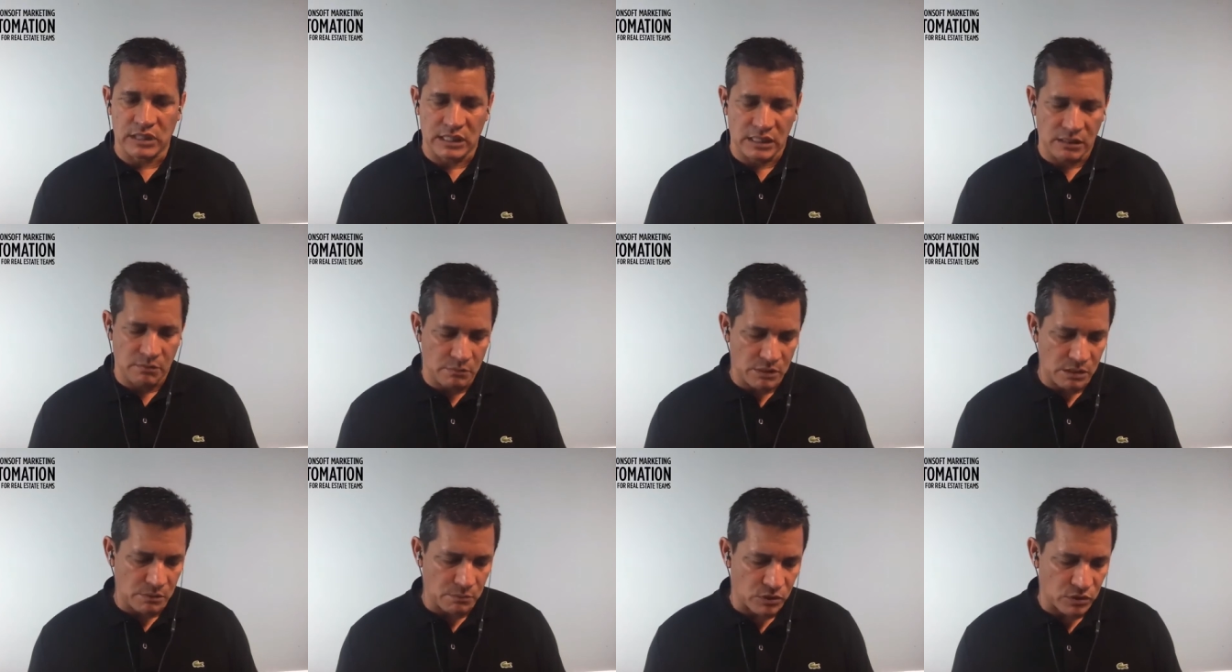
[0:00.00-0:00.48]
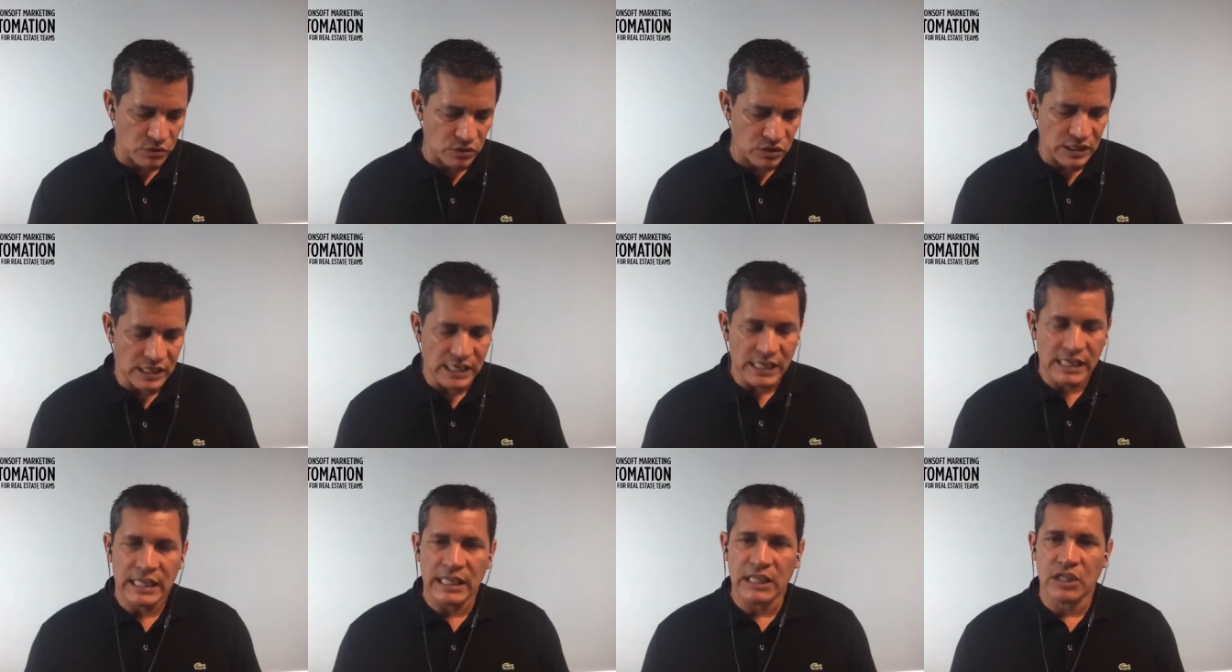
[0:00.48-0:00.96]
members,
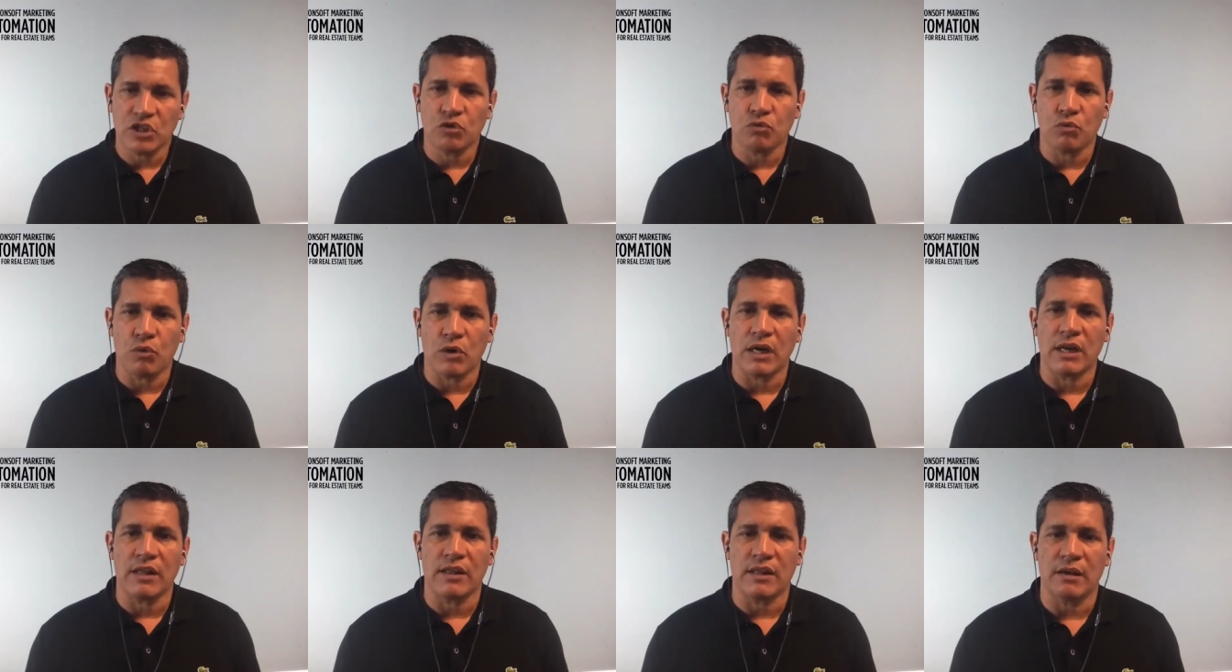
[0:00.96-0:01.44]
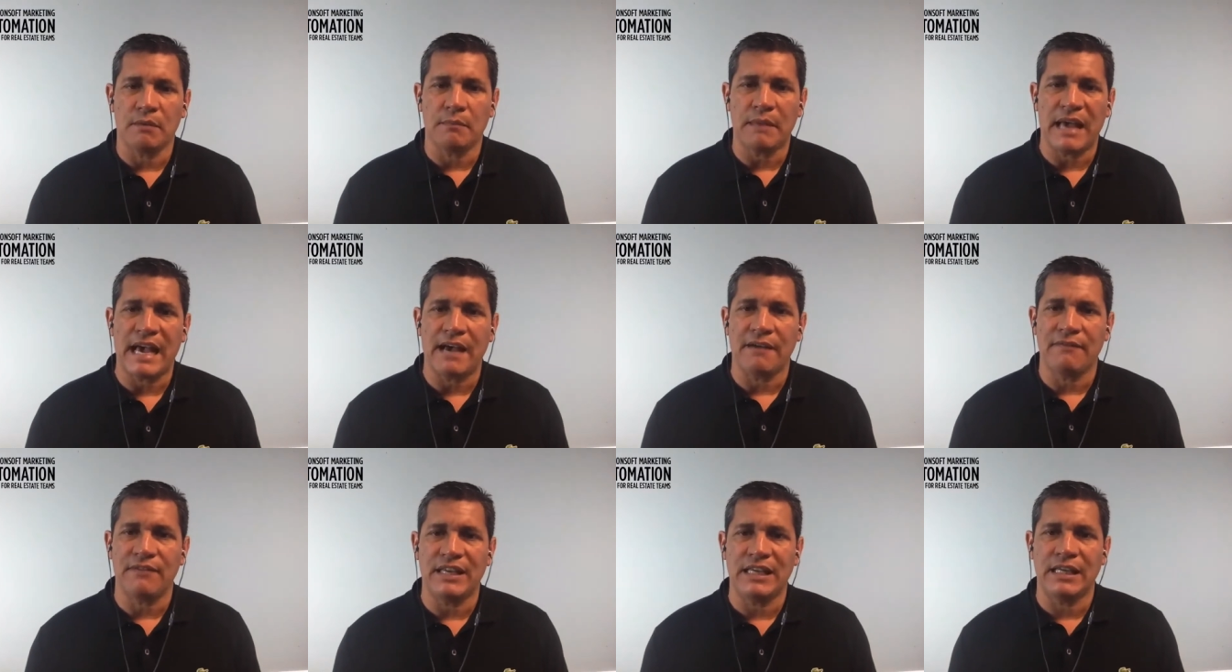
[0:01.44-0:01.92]
each one of them
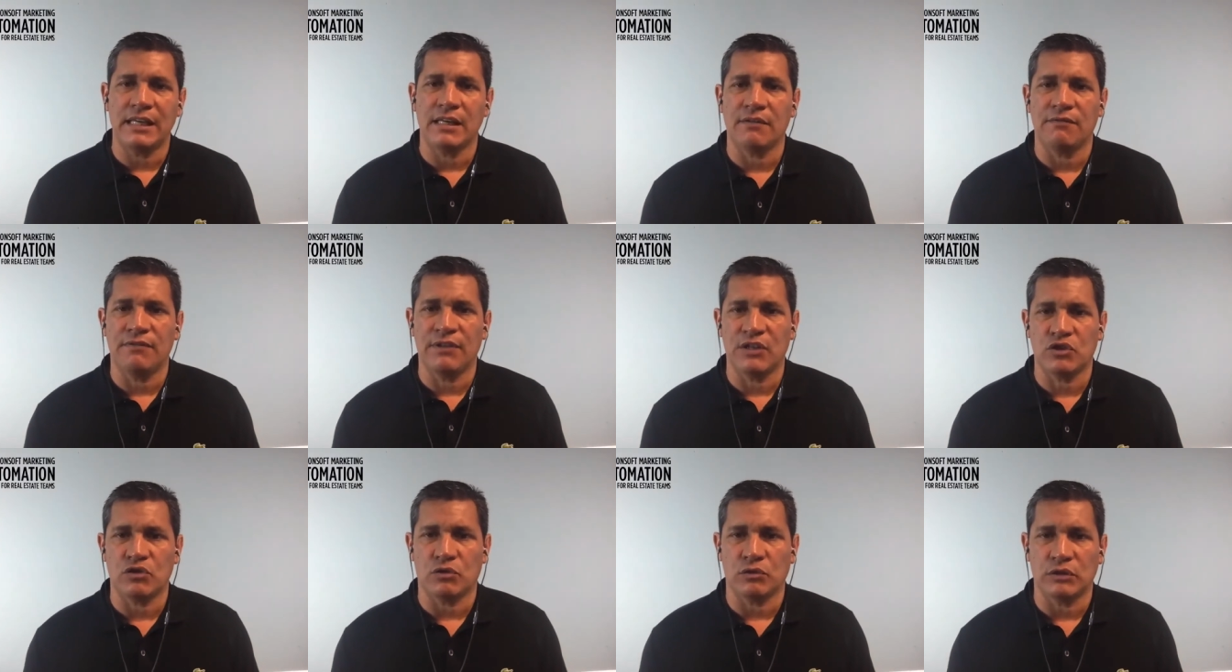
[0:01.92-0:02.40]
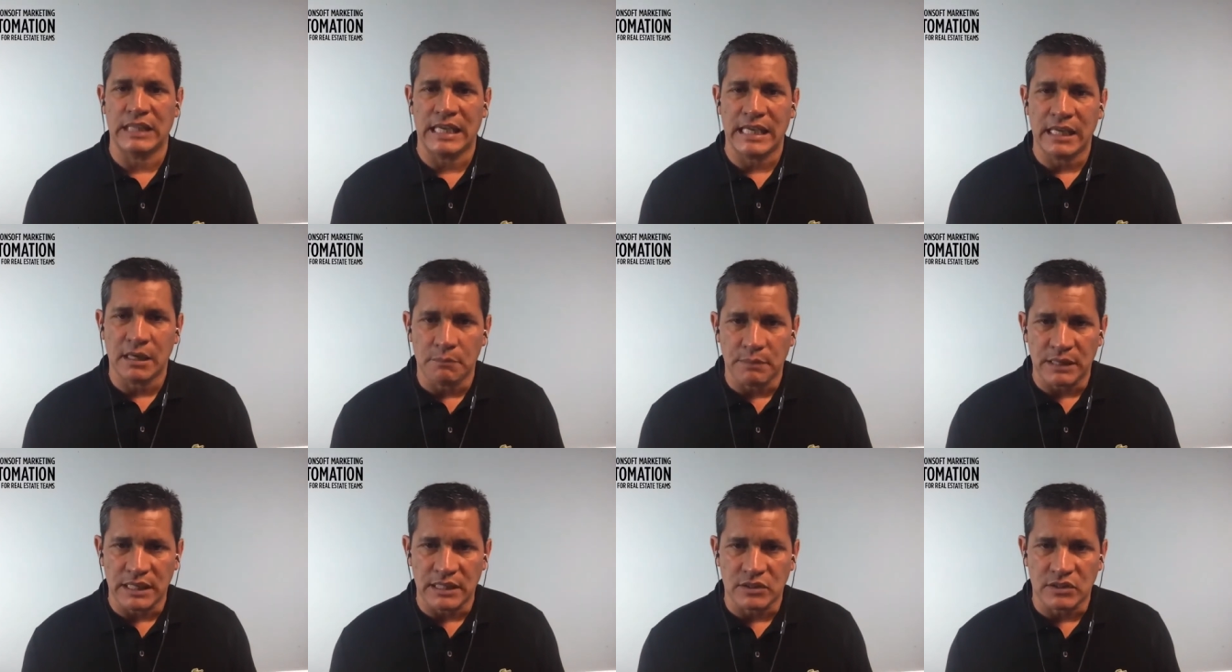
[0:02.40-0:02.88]
have individual
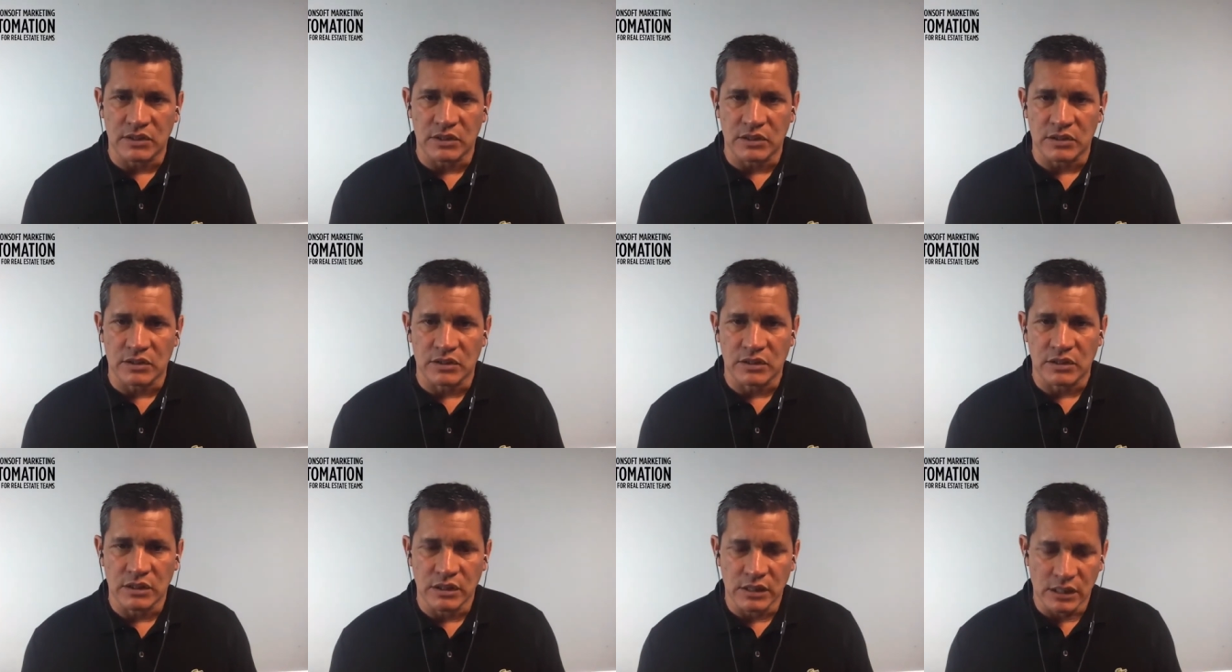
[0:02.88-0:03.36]
databases.